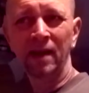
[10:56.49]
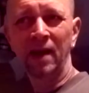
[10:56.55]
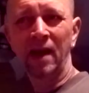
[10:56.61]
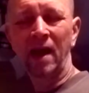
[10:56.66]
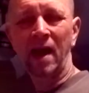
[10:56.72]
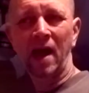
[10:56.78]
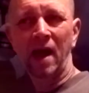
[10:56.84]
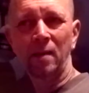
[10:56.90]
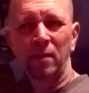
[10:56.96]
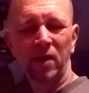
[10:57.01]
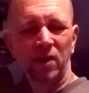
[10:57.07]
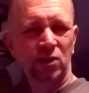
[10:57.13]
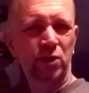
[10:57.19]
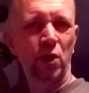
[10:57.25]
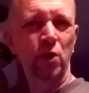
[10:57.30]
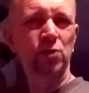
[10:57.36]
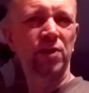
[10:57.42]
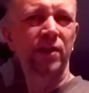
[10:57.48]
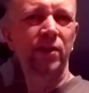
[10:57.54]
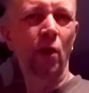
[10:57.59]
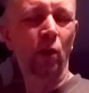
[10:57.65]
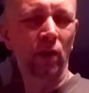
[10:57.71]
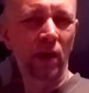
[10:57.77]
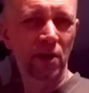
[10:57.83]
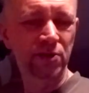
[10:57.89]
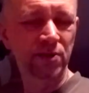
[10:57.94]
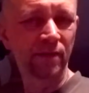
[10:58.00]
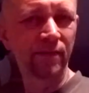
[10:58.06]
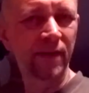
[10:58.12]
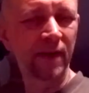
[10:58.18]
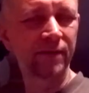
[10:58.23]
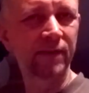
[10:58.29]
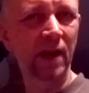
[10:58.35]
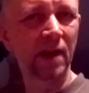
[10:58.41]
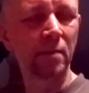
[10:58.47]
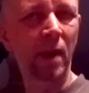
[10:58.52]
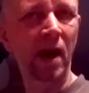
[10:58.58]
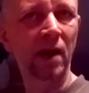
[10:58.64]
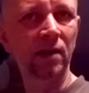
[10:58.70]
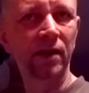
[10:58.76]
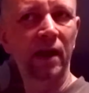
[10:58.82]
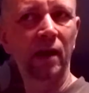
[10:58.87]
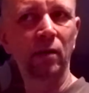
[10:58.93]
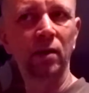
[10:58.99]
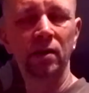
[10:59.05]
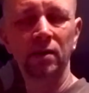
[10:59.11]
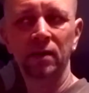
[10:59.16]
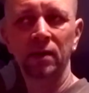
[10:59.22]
And it's usually no less than 15 mile an hour.